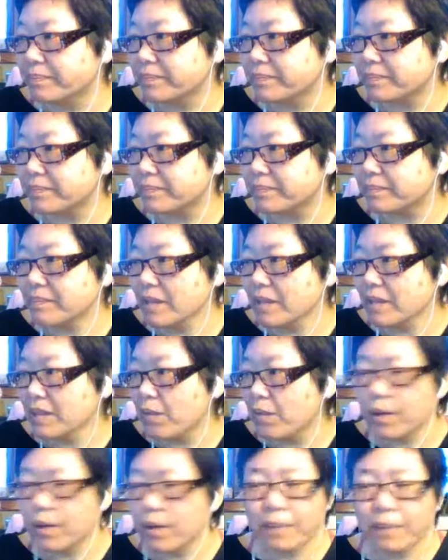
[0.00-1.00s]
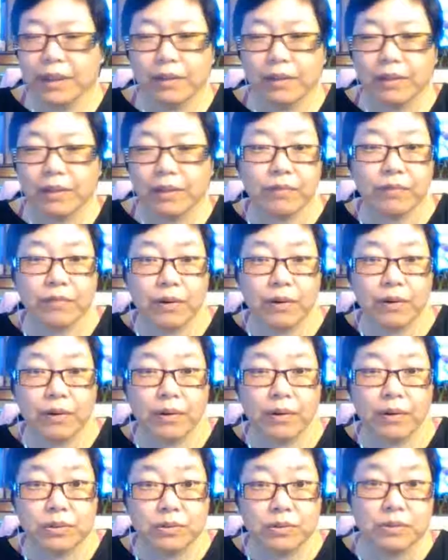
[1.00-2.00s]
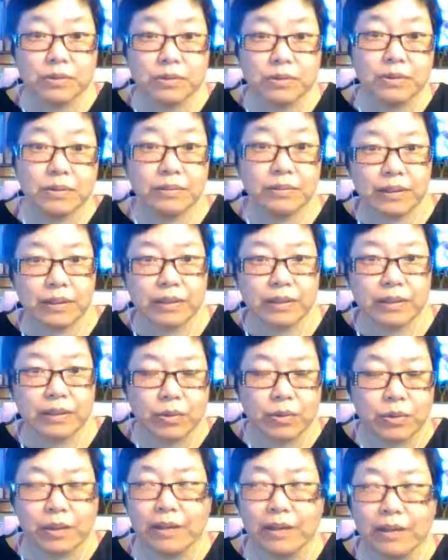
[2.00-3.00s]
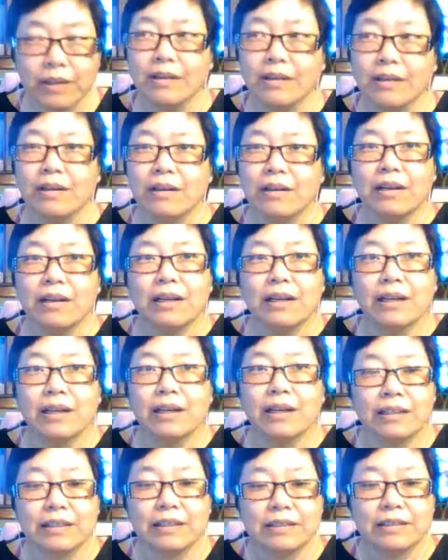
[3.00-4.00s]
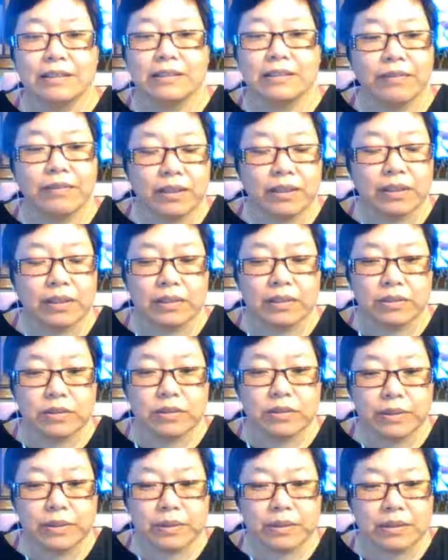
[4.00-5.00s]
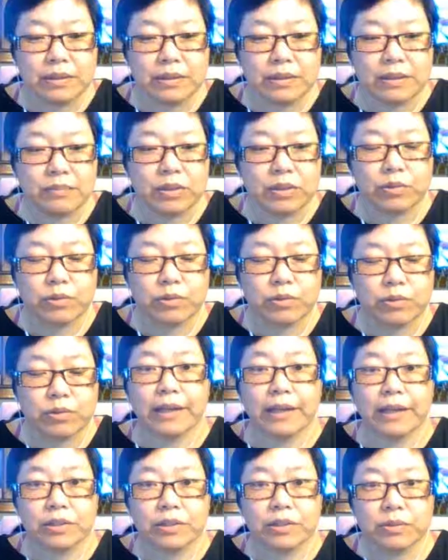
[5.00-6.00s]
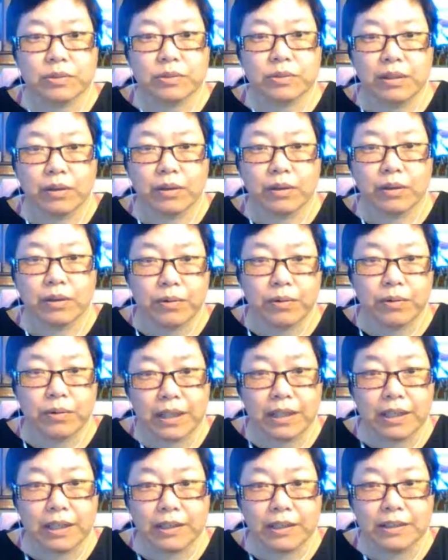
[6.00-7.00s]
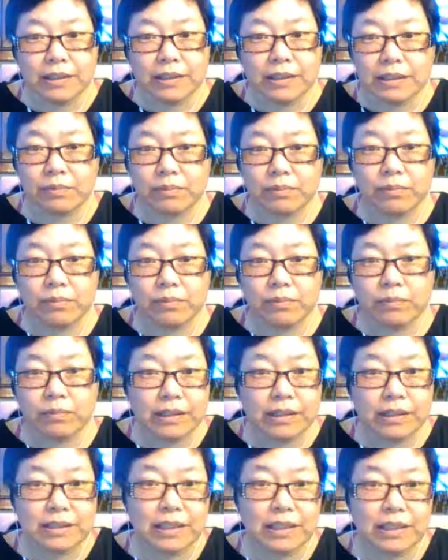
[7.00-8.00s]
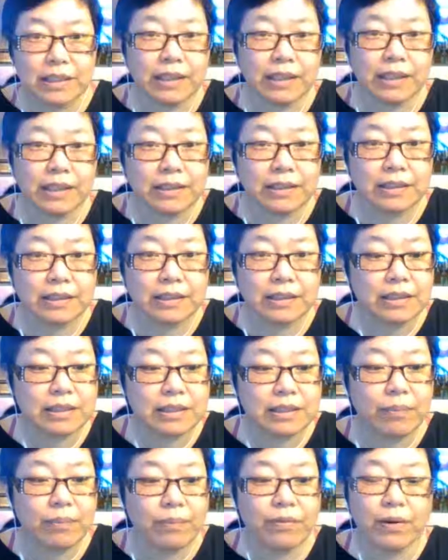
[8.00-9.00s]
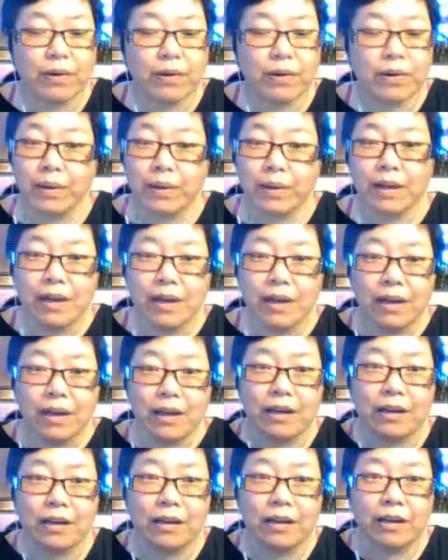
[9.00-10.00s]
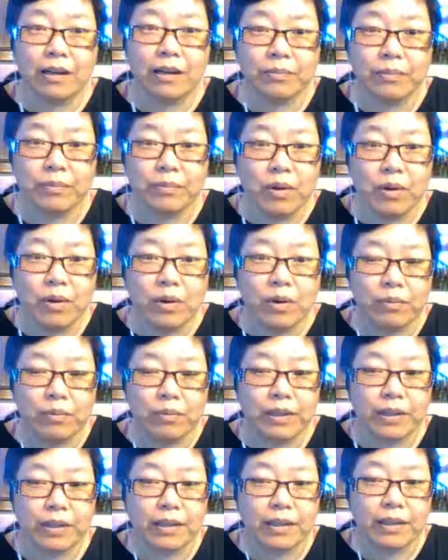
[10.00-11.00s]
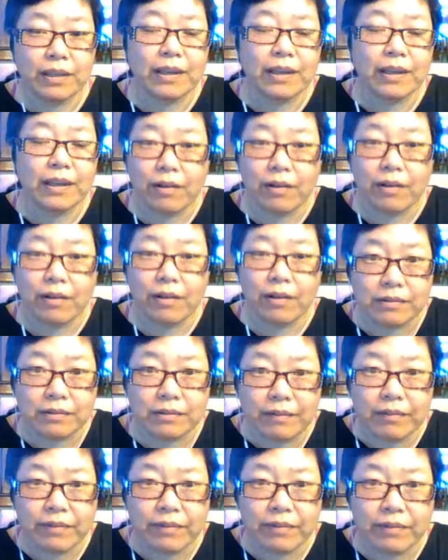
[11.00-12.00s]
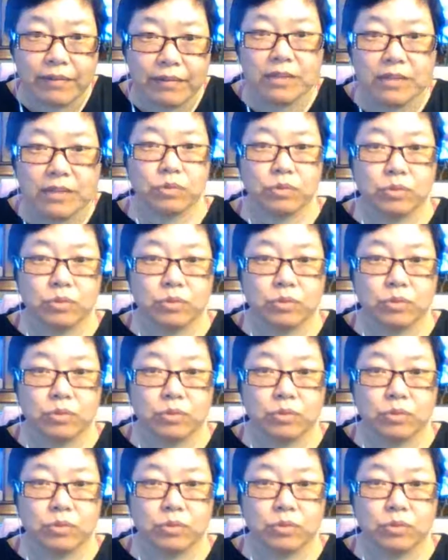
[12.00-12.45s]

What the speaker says: What am I looking forward to in the new year? Definitely doing some scratch with the coding kids, ready to take that step forward. Working, they are loving Zumbinis.